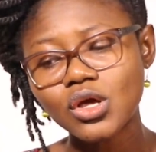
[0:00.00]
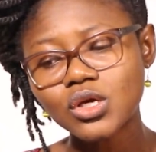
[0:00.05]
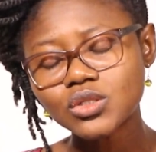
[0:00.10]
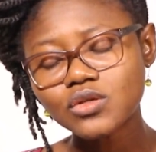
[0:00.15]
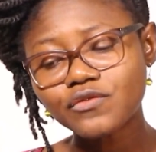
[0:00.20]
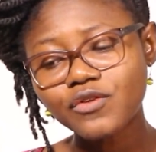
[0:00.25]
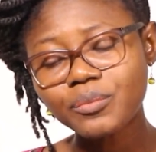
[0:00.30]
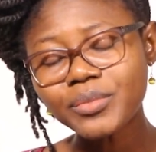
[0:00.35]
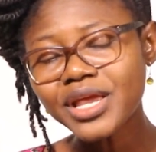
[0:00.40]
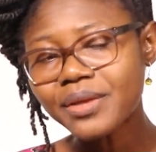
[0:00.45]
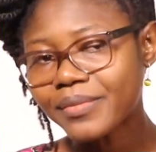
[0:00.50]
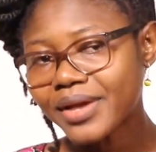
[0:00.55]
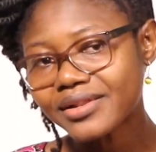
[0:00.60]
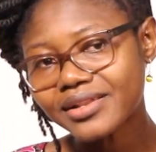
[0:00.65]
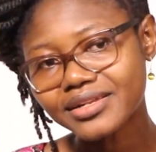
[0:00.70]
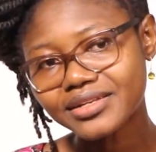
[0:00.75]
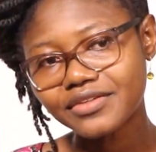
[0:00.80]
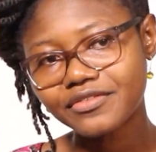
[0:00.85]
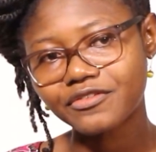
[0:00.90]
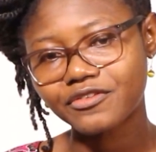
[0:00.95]
So for me, it made
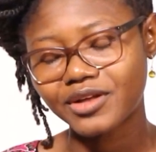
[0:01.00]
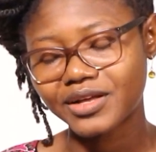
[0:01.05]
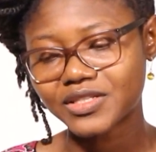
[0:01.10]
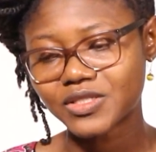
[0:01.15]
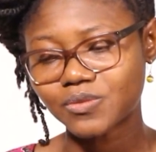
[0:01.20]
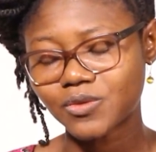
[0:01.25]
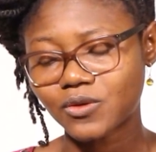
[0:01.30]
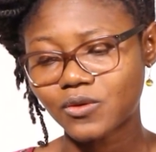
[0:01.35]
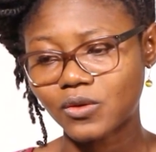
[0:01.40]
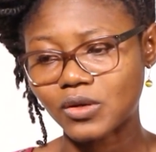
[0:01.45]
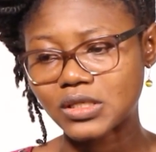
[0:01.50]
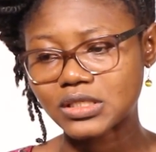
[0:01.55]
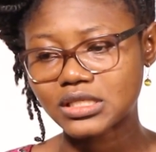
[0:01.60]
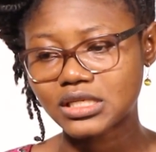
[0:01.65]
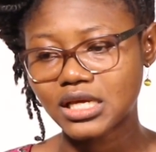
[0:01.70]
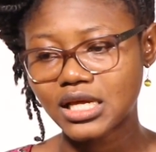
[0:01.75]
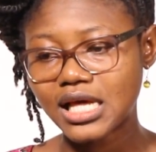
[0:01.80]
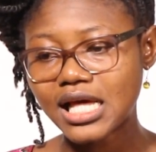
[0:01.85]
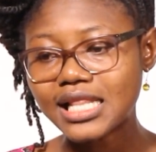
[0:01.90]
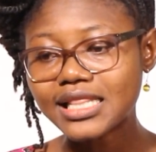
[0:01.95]
a difference because
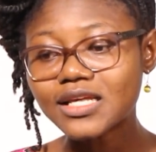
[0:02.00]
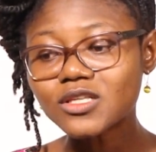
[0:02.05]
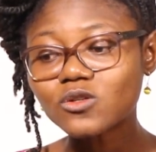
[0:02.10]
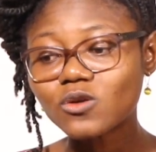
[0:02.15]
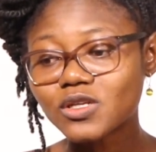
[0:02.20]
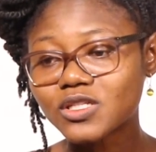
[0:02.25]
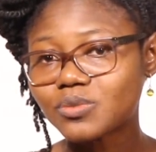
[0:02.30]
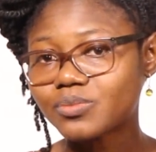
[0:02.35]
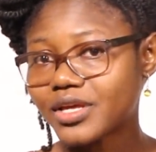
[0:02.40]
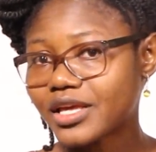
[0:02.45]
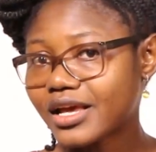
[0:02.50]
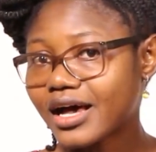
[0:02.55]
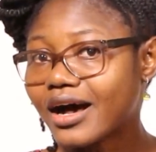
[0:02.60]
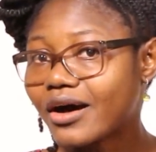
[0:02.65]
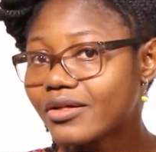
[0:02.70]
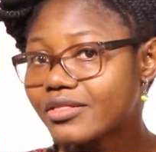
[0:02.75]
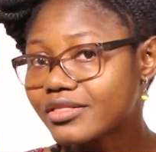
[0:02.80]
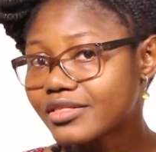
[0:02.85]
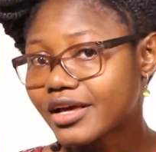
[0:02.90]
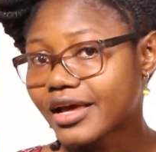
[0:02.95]
this was me
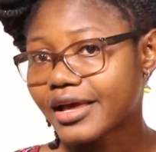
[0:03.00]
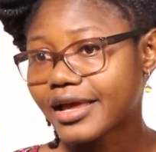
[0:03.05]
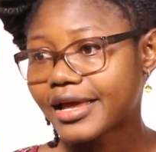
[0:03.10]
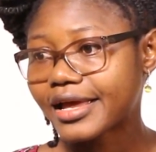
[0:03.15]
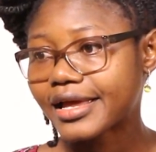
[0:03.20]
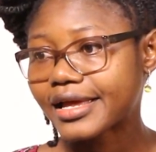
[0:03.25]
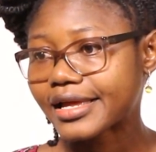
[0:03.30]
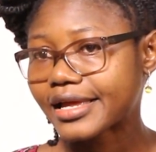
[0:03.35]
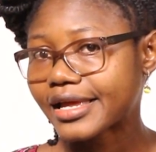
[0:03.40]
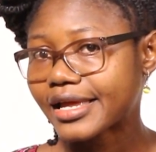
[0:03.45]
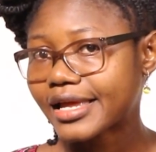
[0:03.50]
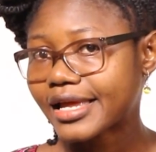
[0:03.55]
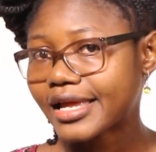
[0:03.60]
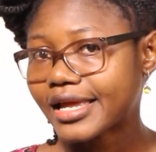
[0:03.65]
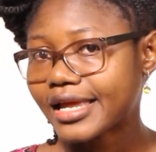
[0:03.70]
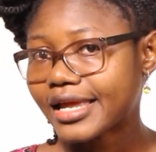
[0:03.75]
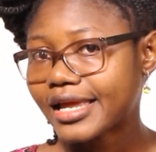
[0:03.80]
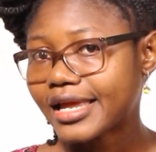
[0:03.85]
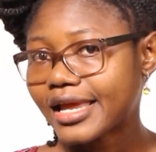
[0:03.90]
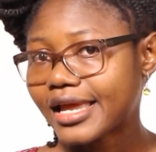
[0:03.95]
out there
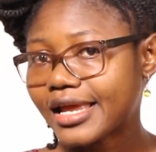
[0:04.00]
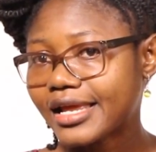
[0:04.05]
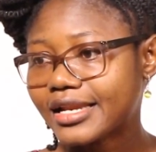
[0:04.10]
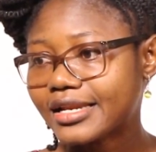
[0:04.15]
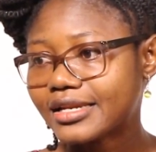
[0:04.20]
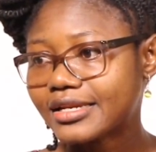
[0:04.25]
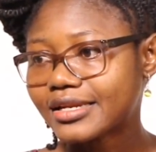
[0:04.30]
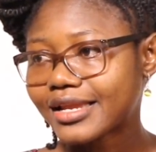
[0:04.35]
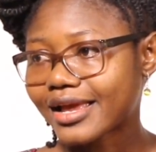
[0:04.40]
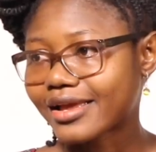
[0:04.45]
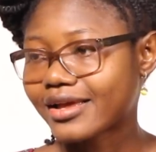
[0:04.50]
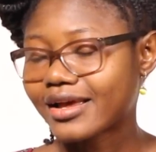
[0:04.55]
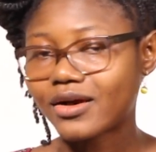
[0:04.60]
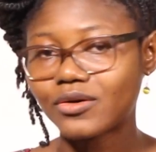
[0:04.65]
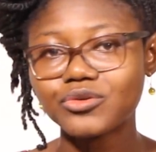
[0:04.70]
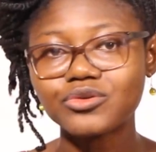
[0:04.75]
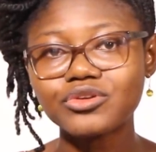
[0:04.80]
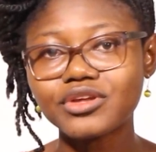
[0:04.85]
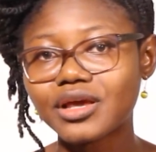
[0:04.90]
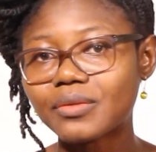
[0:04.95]
in a
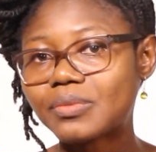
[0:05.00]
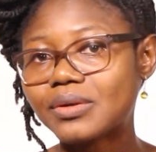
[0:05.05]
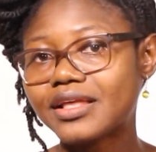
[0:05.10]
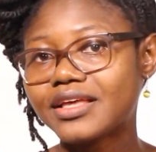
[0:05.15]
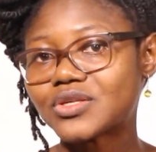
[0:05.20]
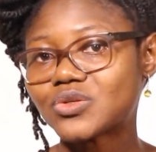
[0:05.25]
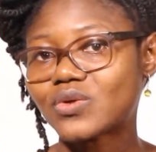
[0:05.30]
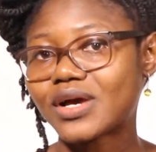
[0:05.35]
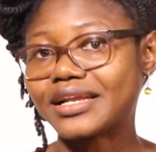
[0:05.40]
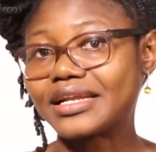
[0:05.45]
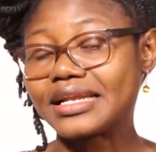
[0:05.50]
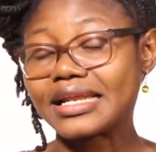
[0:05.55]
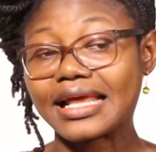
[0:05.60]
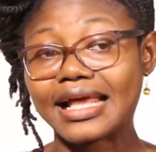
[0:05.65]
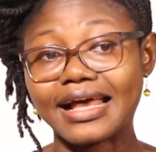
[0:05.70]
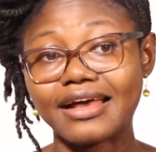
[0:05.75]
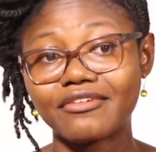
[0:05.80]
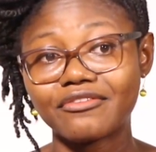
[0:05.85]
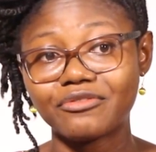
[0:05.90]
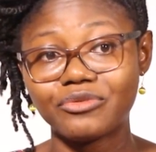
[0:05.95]
country, a place where I didn't
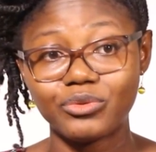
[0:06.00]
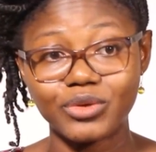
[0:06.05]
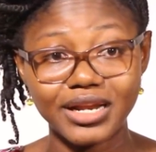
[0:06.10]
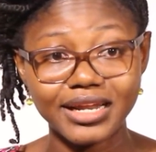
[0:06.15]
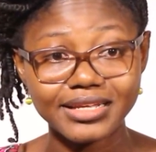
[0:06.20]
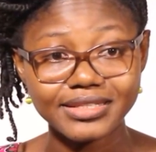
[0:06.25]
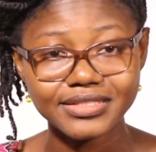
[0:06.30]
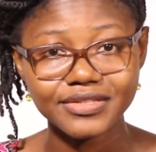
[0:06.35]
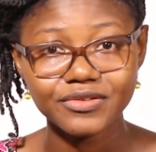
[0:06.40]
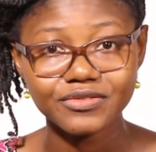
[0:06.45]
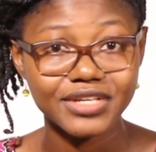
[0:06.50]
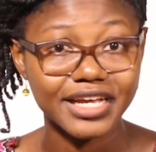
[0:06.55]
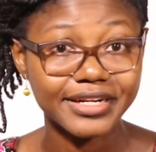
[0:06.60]
have relatives.